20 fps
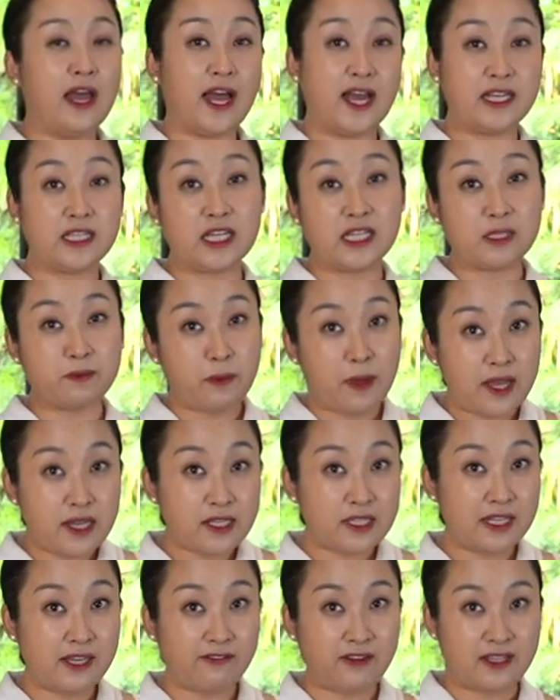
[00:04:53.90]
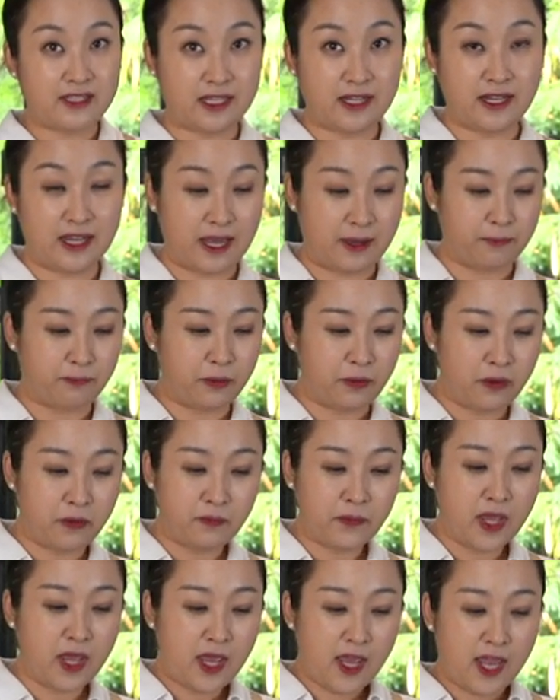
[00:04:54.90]
as expensive as the
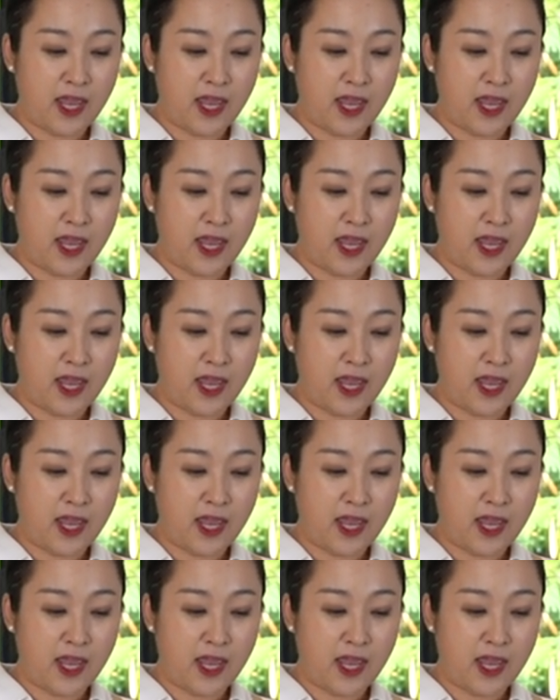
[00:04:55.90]
liempo.